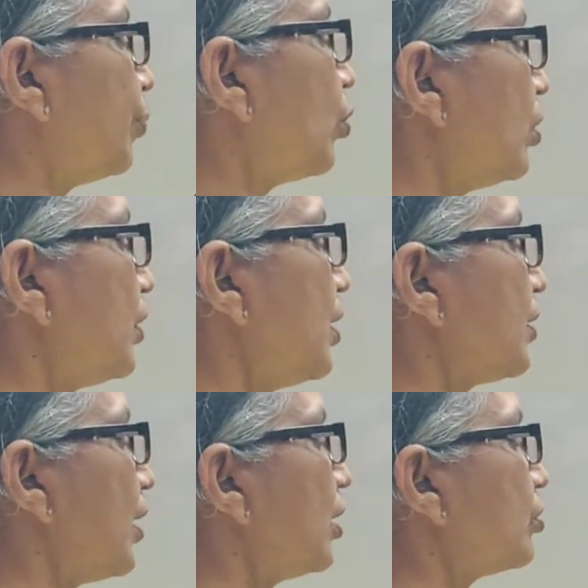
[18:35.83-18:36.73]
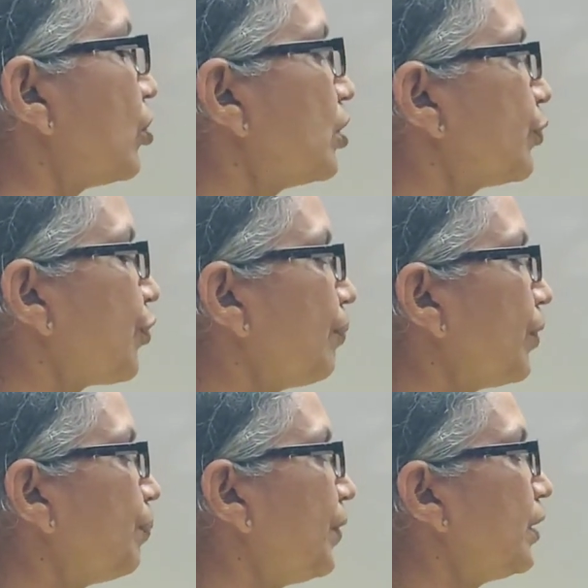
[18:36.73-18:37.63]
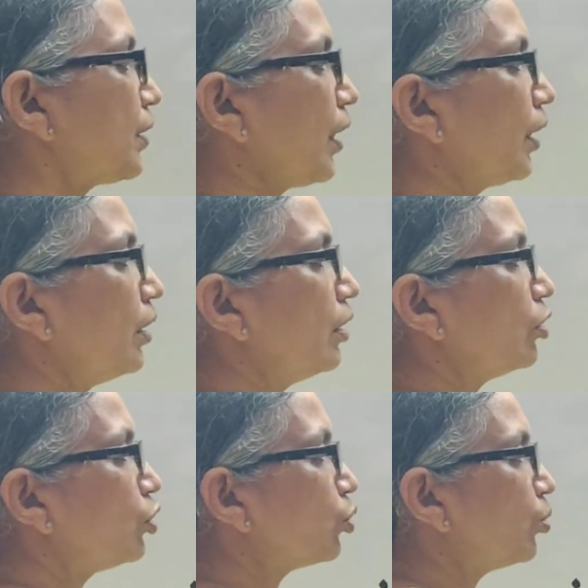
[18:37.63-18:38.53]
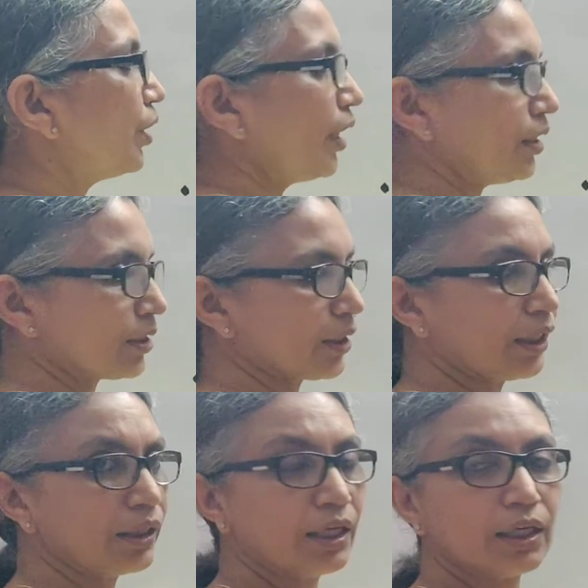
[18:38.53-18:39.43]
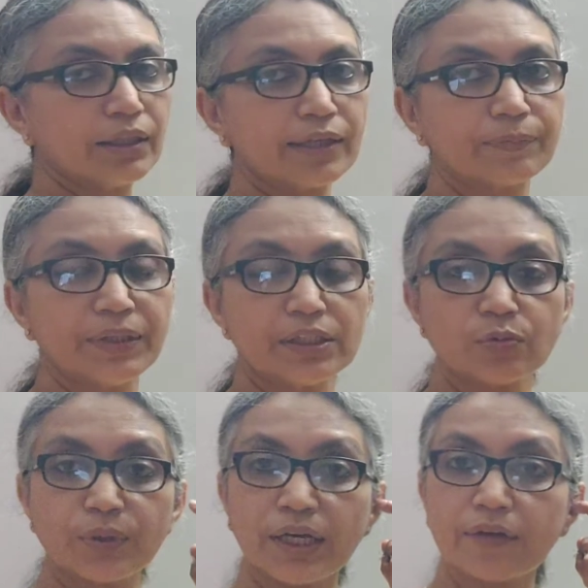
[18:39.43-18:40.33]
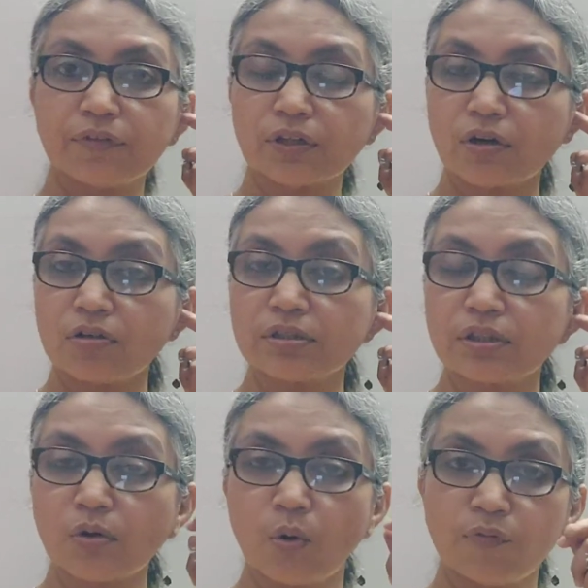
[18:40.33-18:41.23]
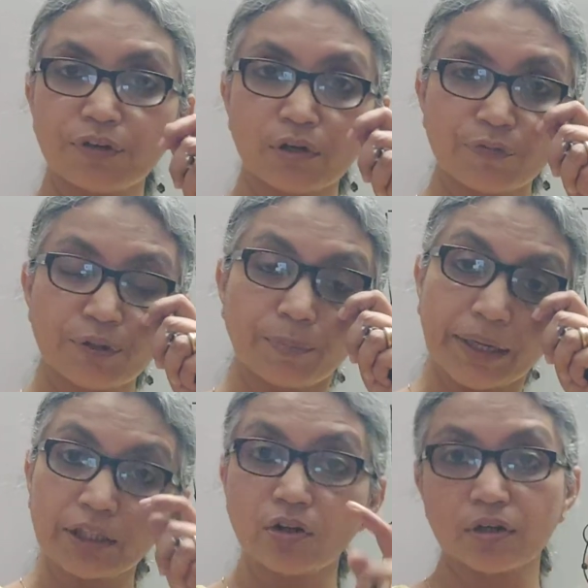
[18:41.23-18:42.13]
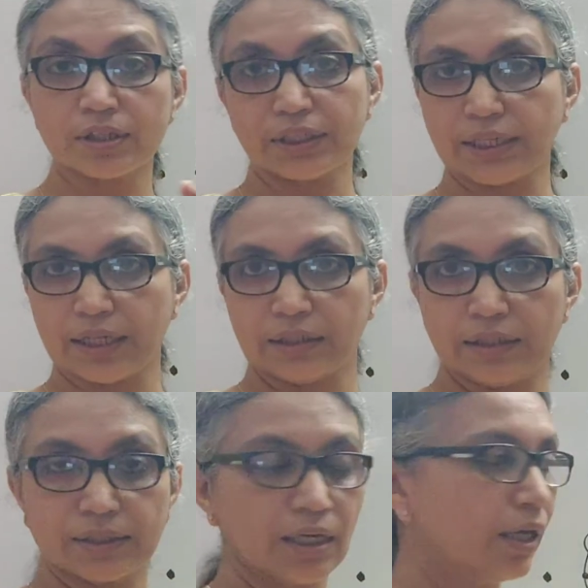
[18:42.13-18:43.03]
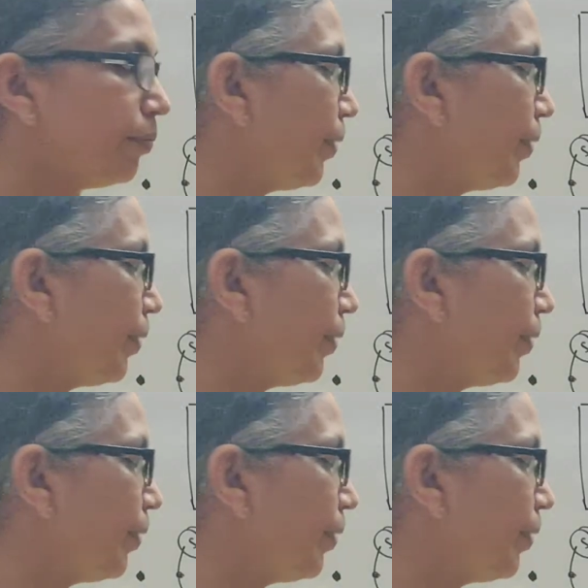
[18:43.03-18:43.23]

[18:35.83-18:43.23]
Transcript: pull these electrons from the P side to the N side. That means we have the crossing over of the minority carriers.